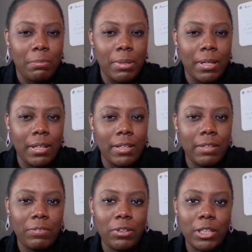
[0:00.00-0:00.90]
But
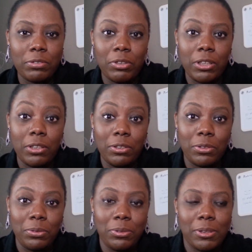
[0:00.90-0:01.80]
even though that's really good
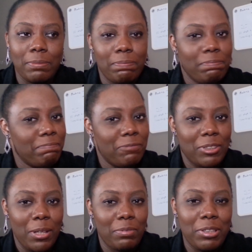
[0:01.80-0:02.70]
news,
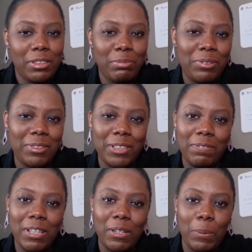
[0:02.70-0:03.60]
it's not the reason I'm doing this
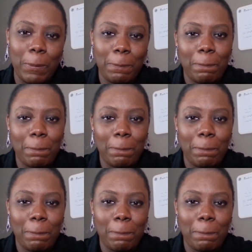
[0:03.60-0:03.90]
video.